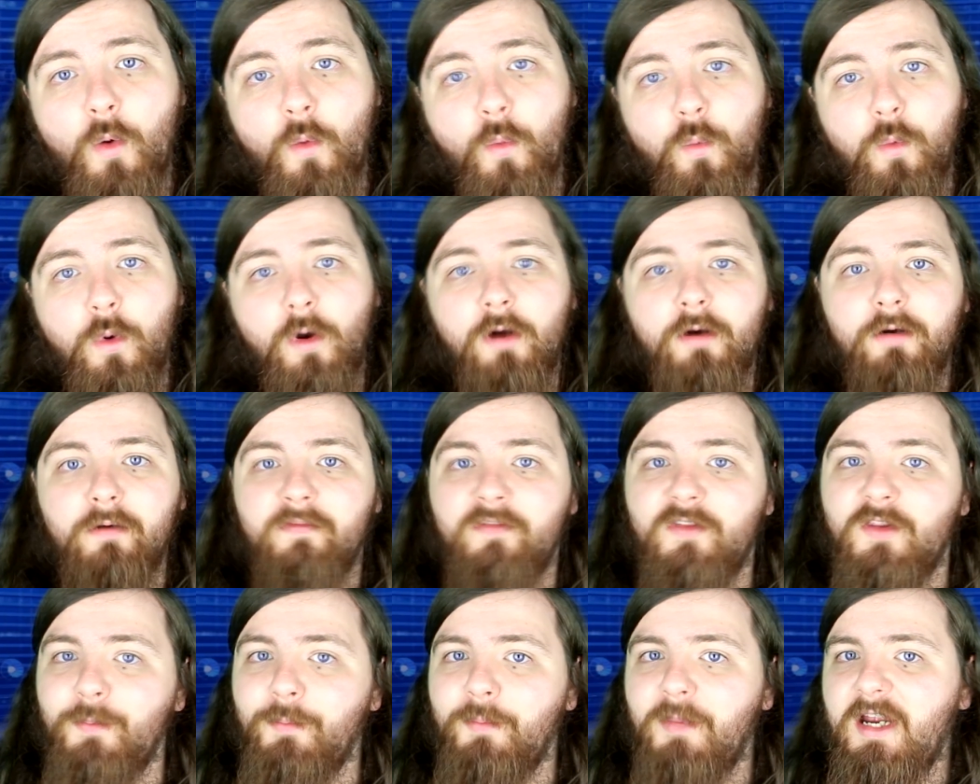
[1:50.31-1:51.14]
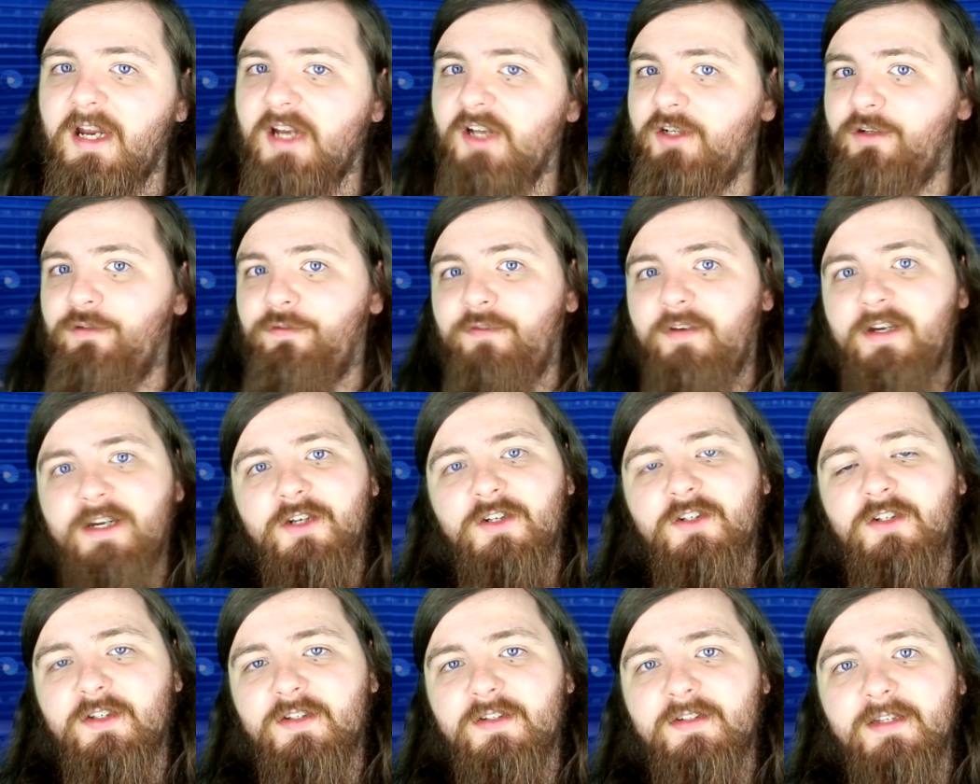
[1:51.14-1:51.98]
One of the major
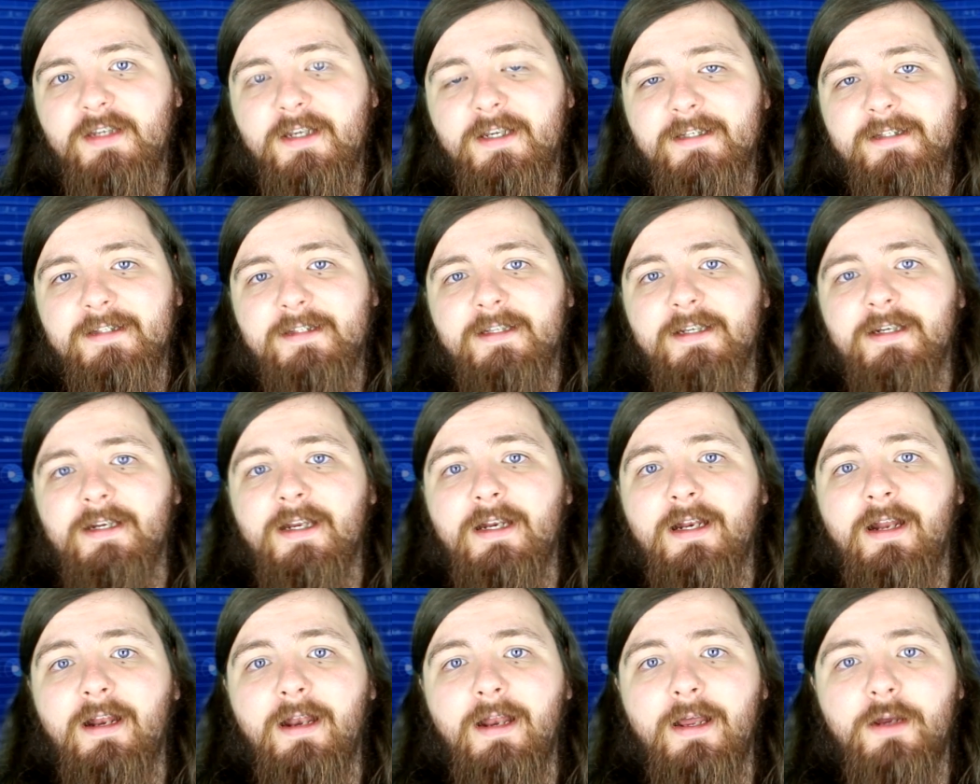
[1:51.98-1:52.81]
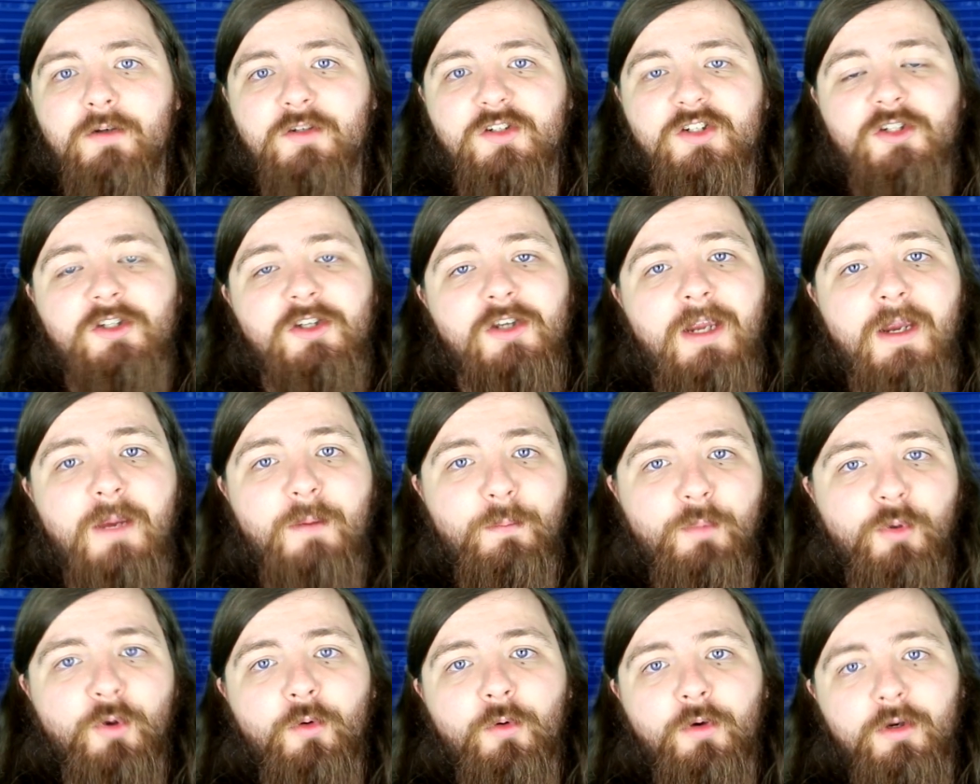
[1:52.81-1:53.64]
features is that it allows you to
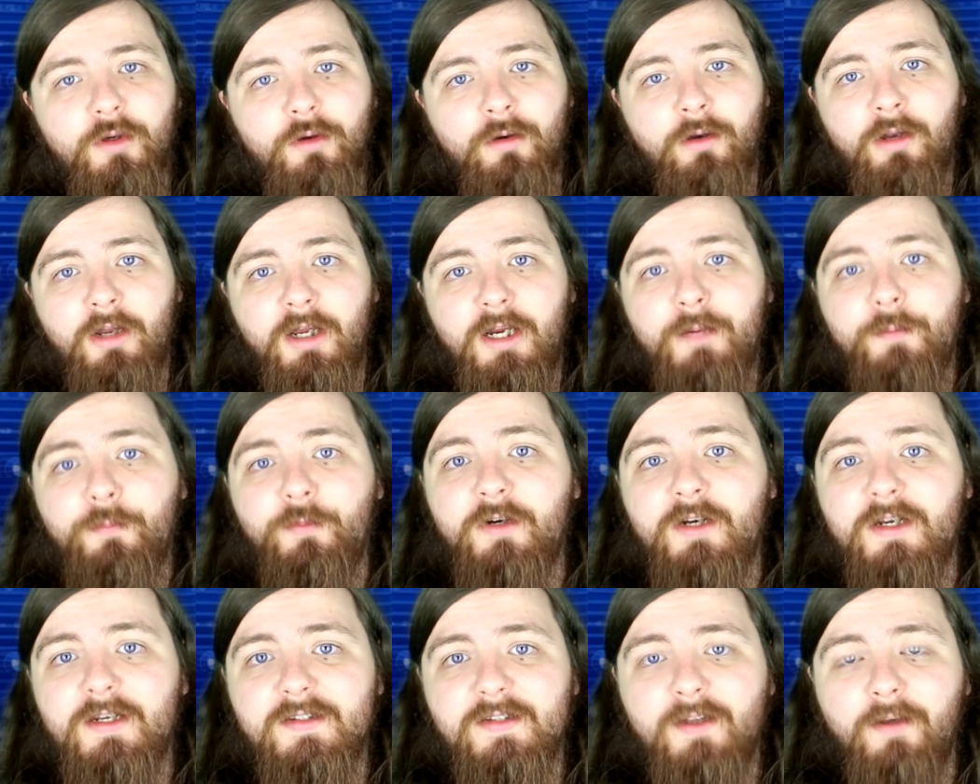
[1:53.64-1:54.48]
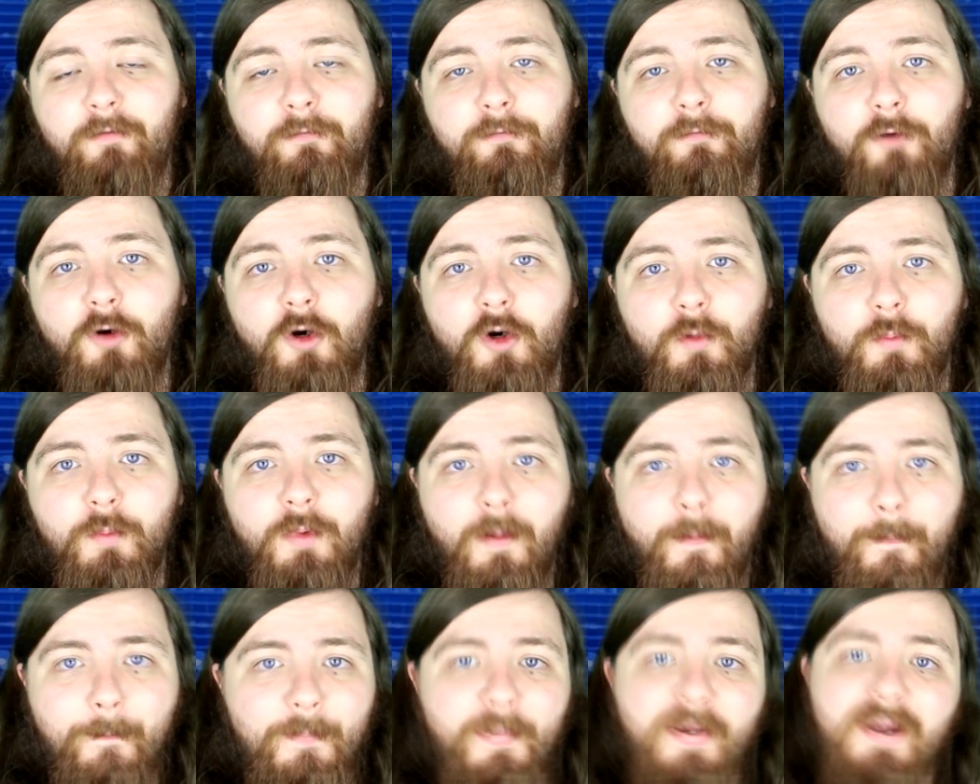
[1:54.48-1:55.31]
import your libraries from
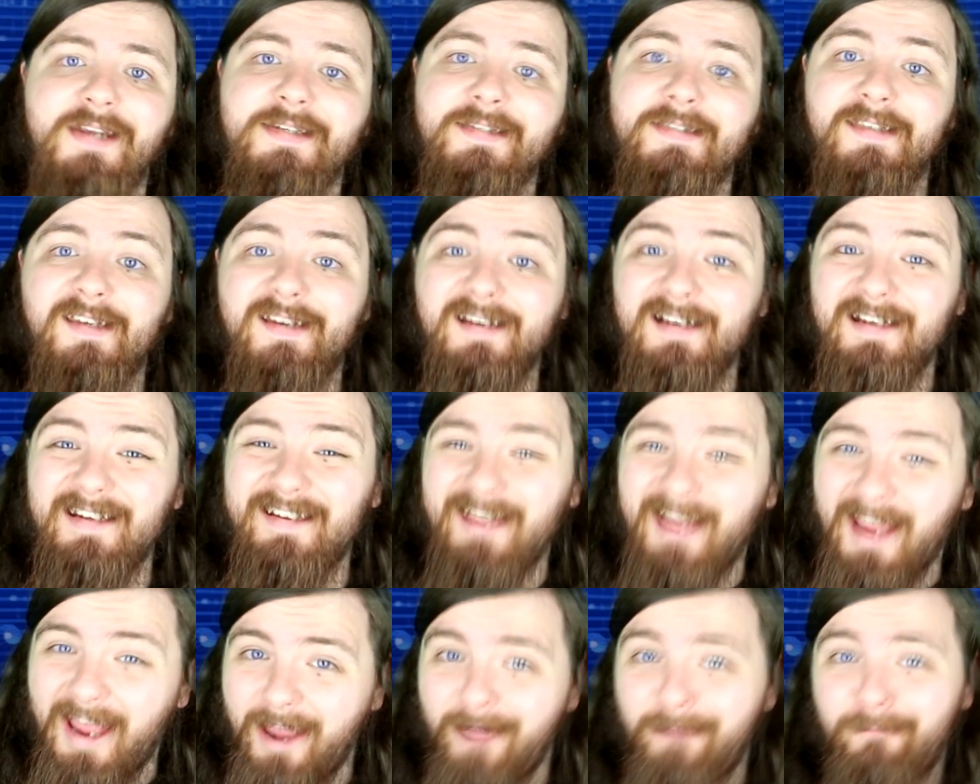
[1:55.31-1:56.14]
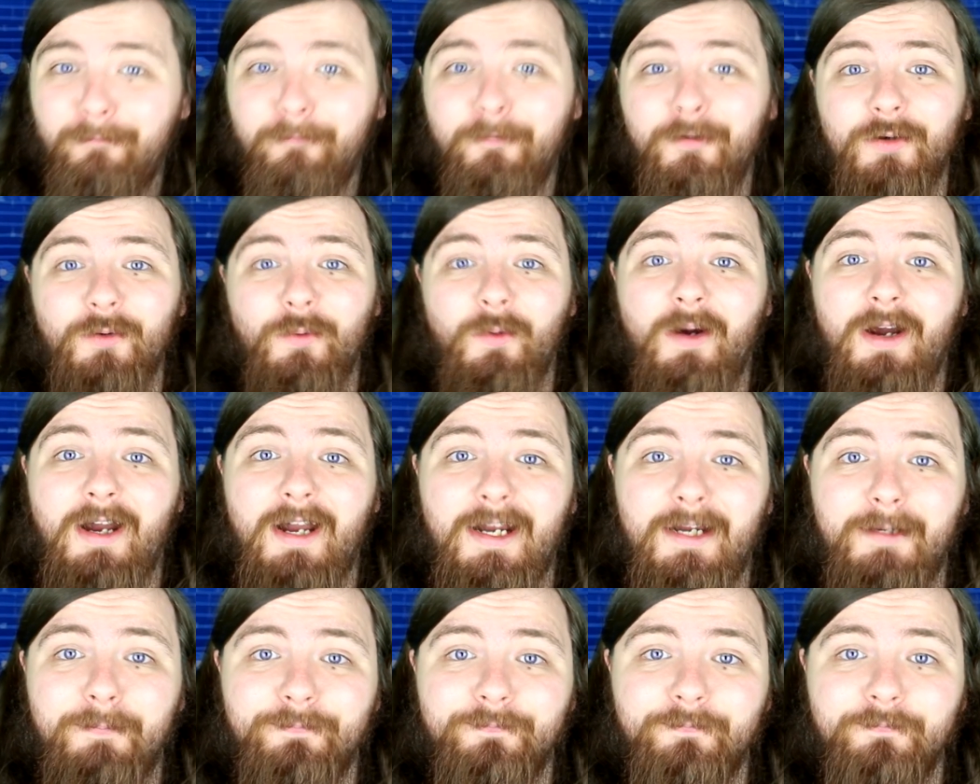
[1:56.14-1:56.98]
basically
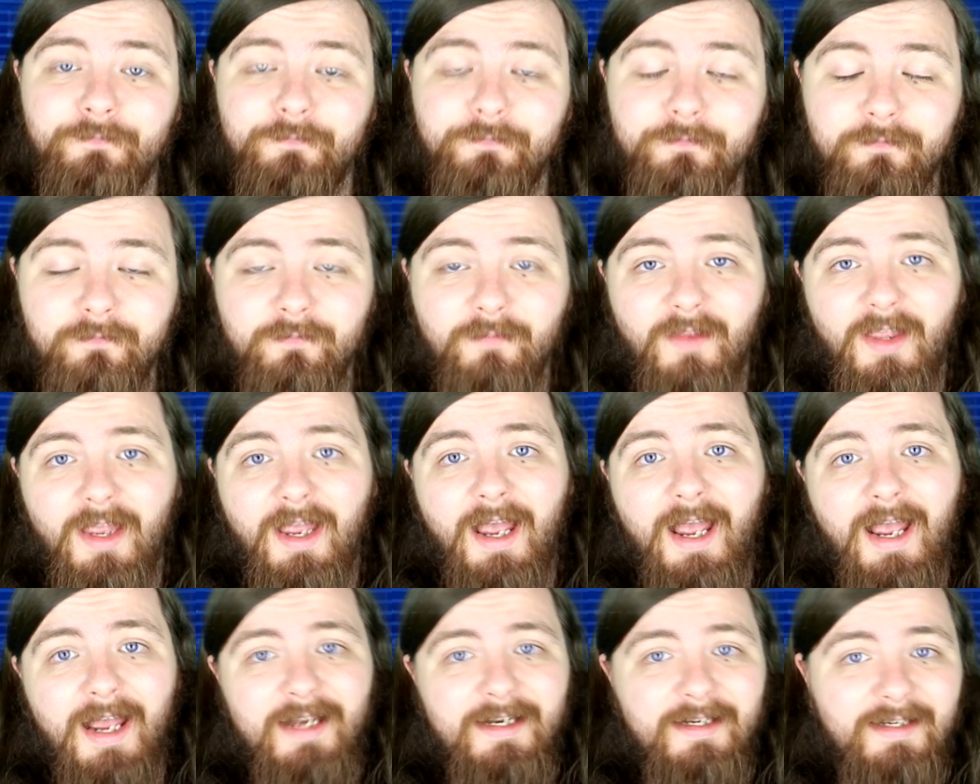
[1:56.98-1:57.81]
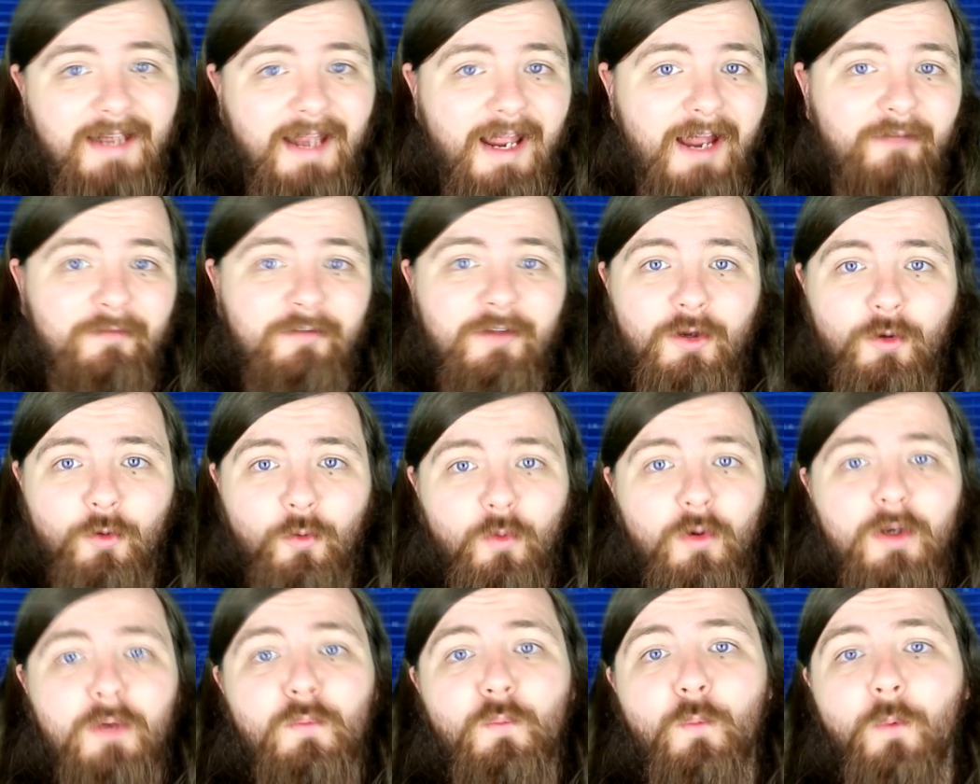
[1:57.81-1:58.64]
everywhere and have it
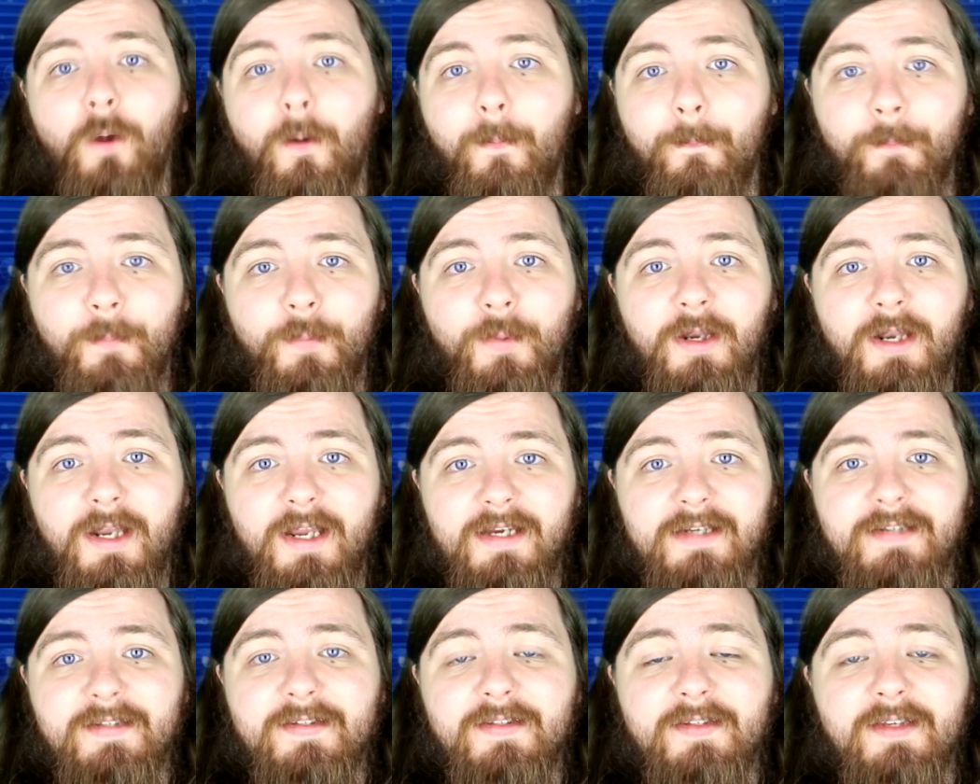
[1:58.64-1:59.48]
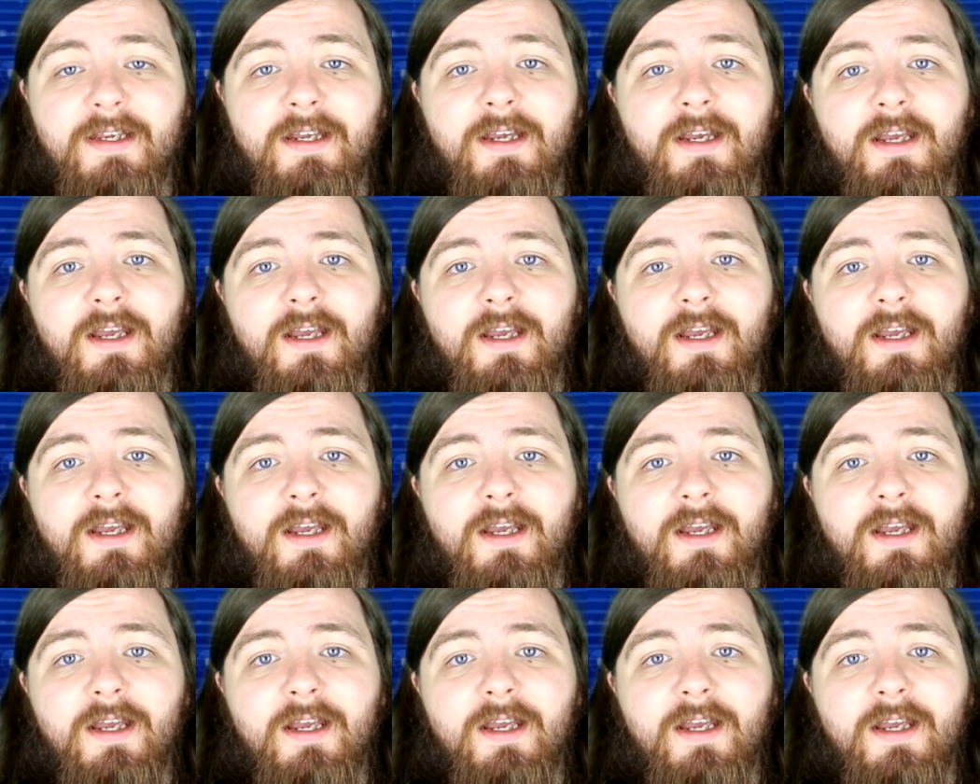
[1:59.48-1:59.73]
all in one place.